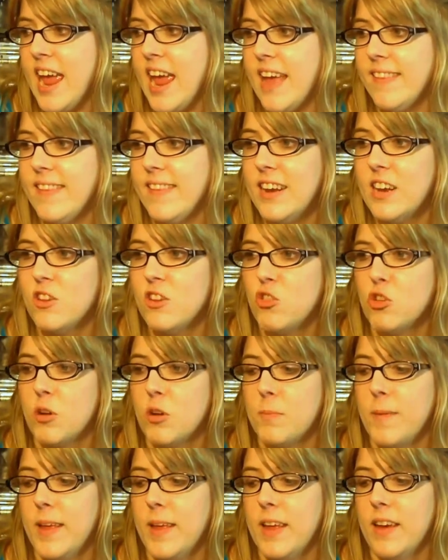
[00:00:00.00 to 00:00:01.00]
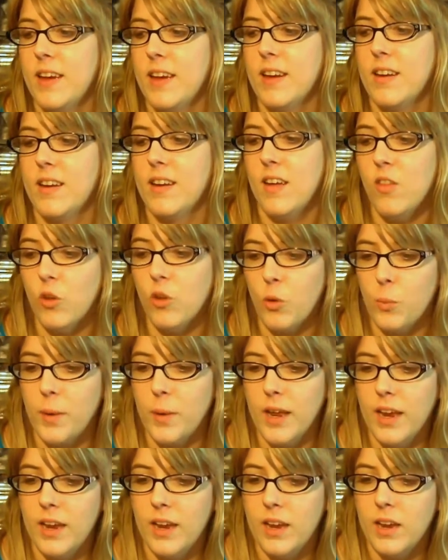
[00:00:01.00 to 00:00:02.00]
And then it took me another
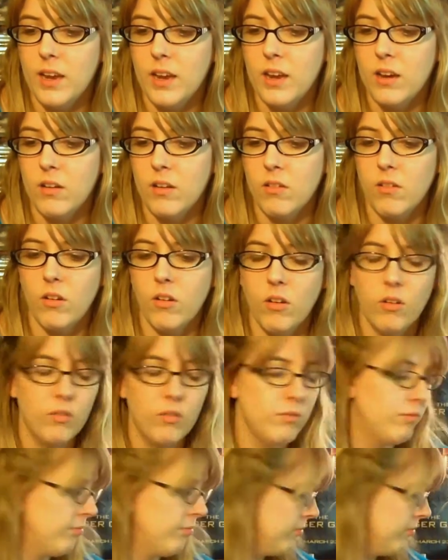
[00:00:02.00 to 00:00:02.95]
week. Well,